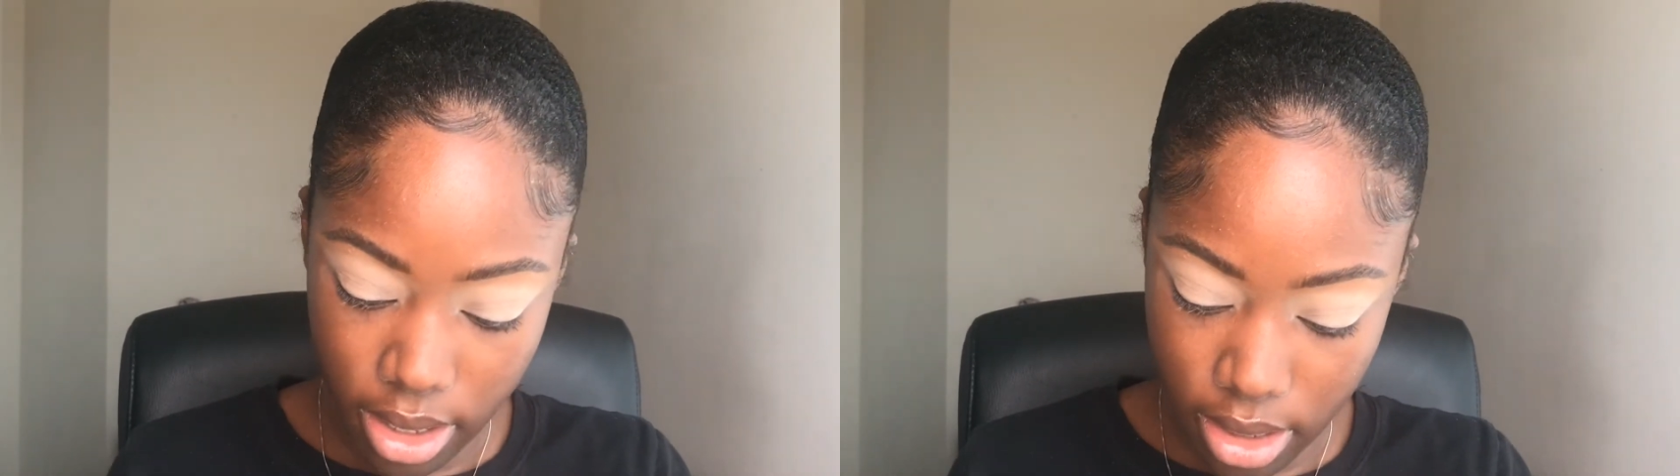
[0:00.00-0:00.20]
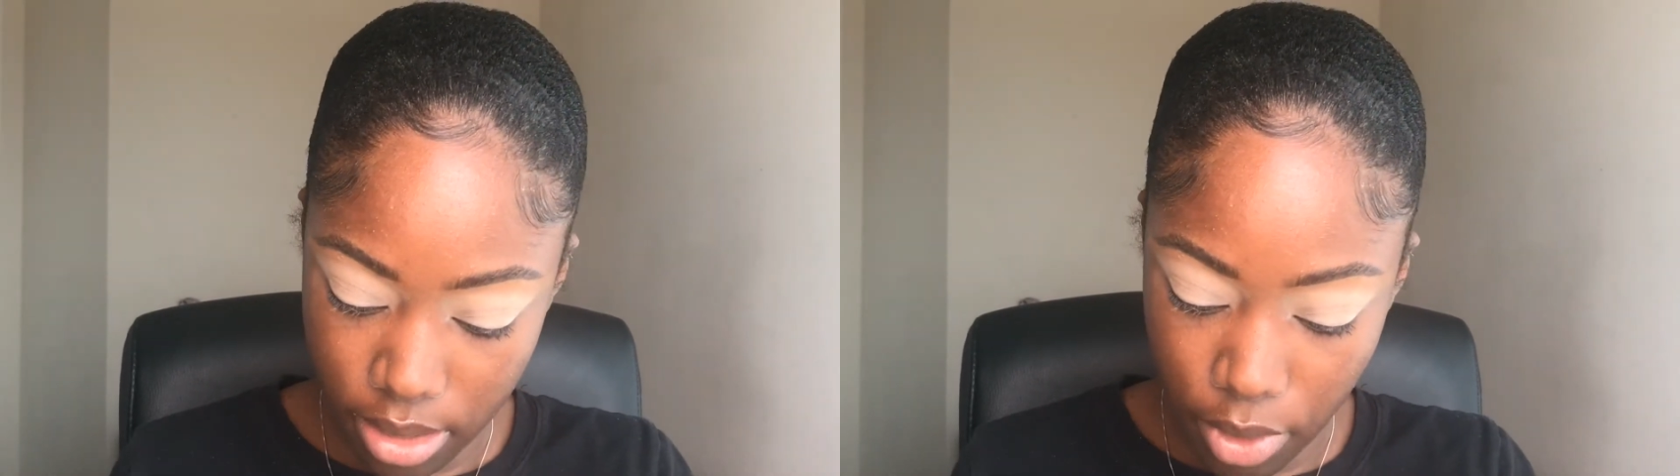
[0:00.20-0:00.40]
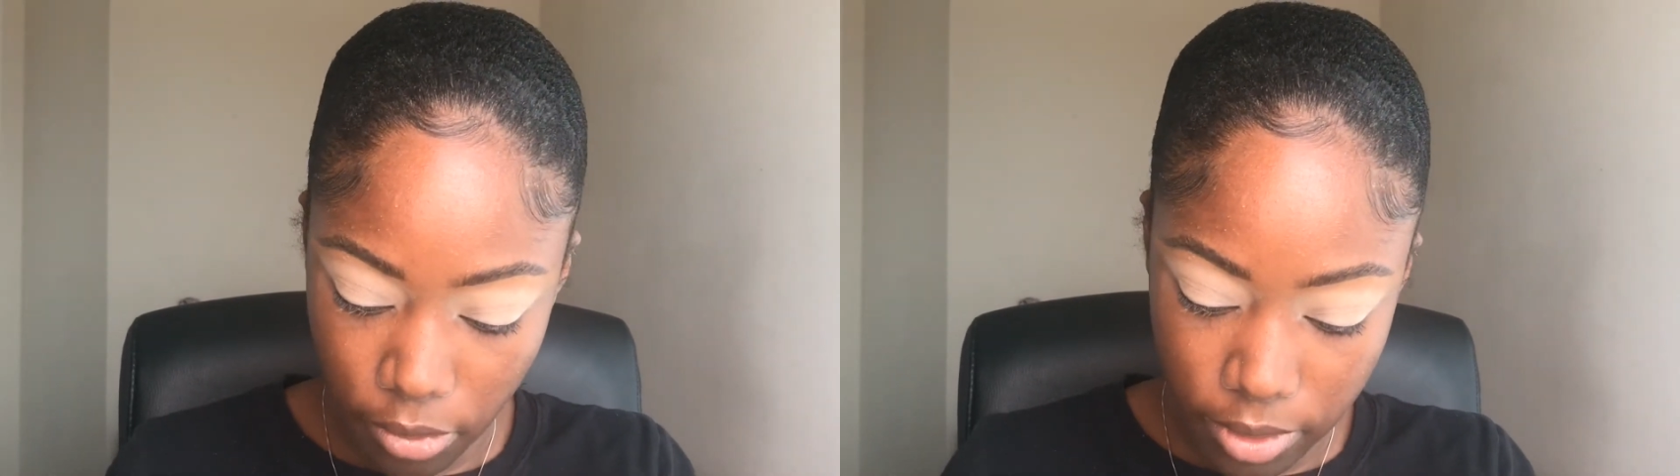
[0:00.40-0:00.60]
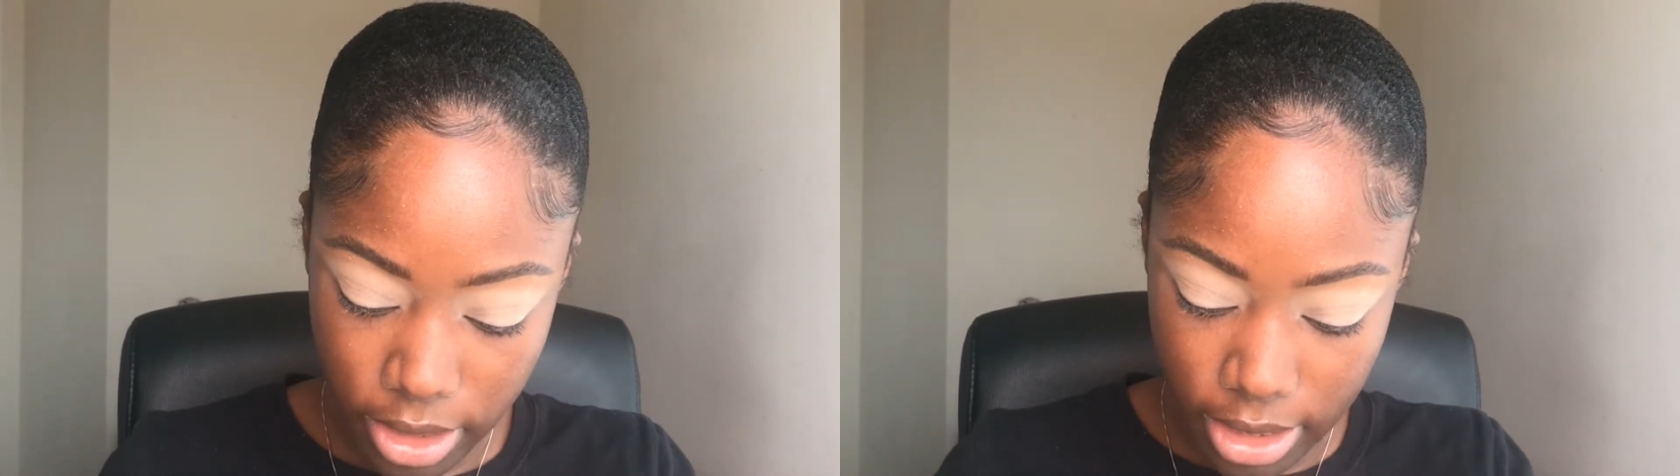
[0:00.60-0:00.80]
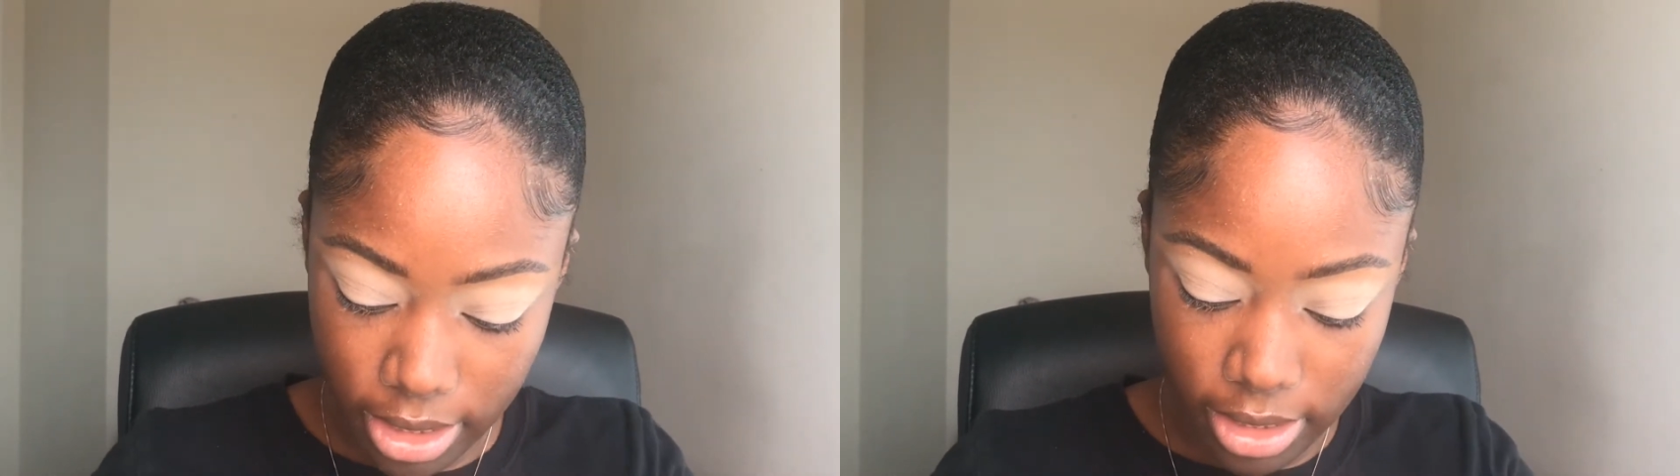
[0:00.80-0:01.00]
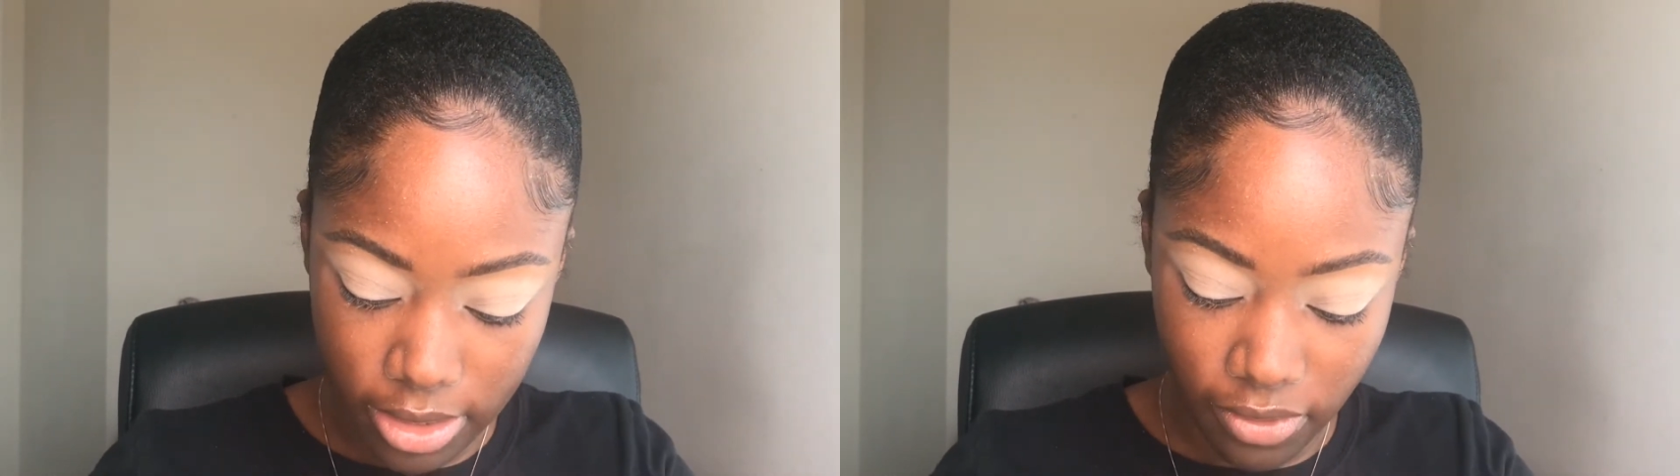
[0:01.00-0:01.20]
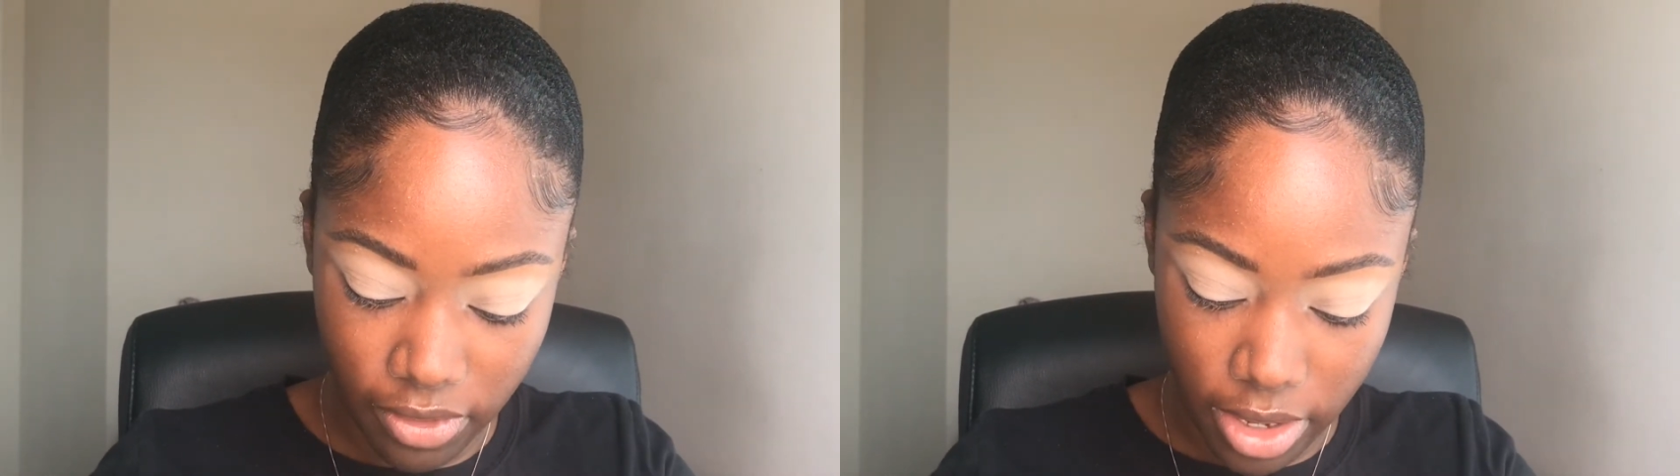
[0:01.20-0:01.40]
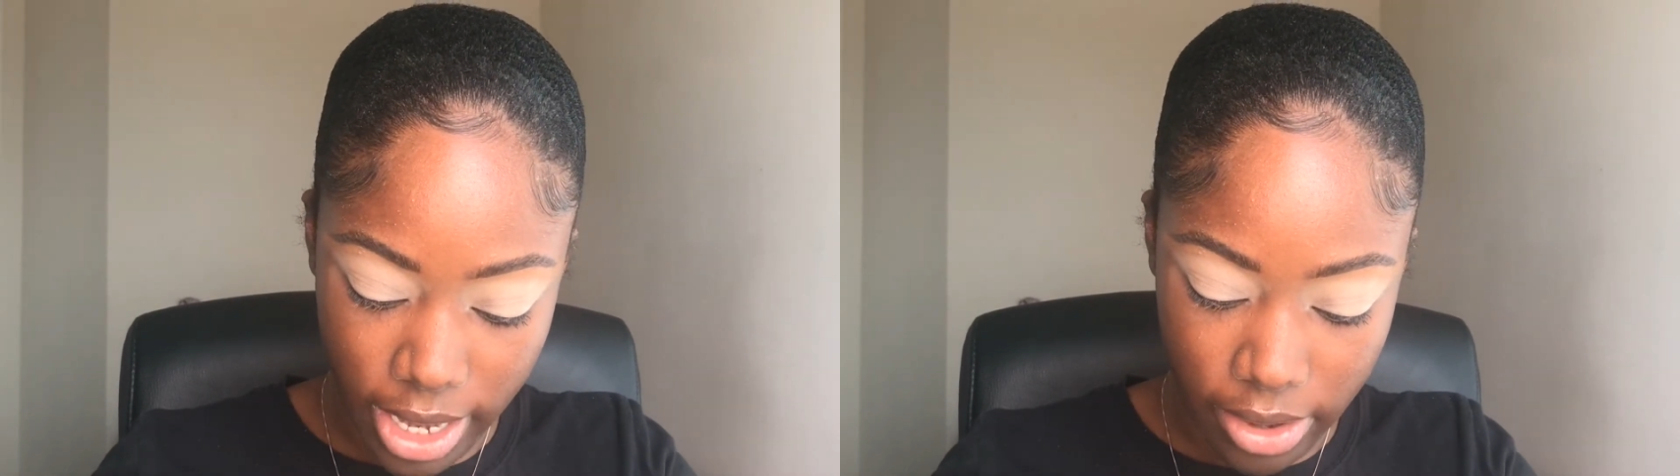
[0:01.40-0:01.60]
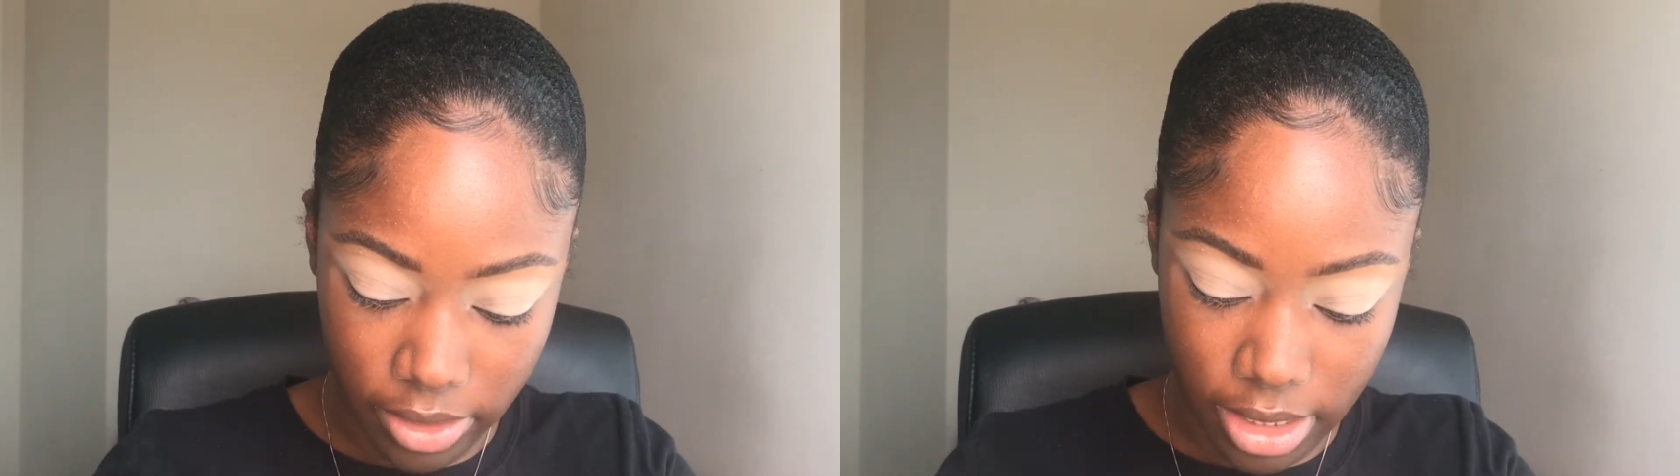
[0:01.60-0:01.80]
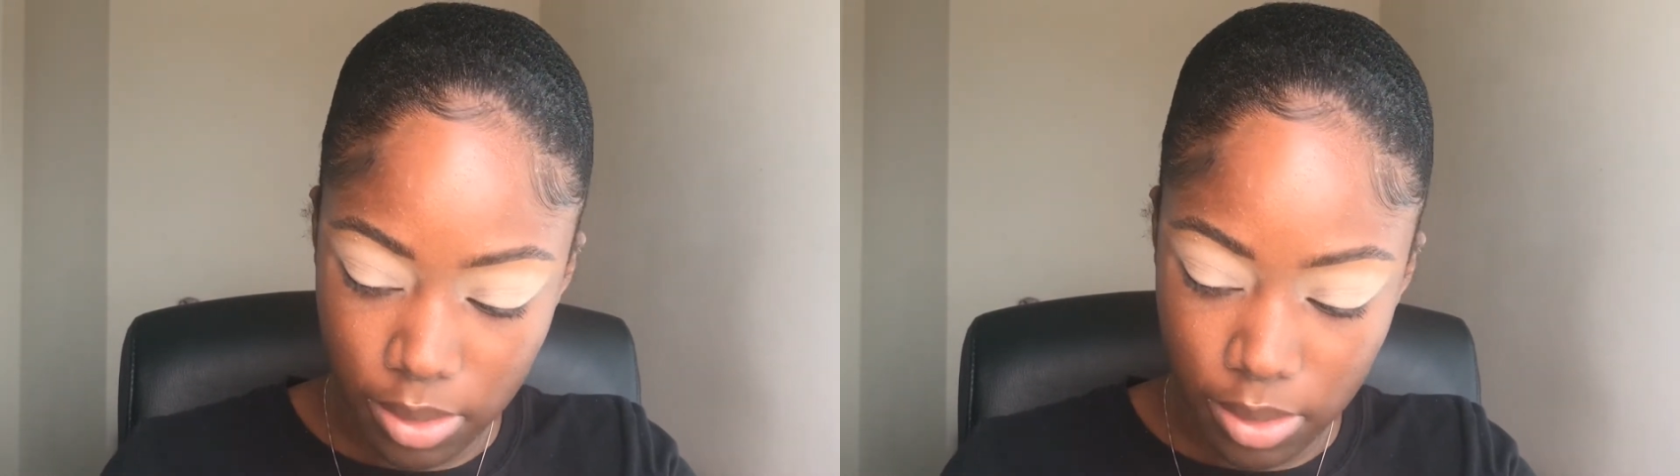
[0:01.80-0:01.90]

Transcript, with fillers: Um, hopefully none of these fall out.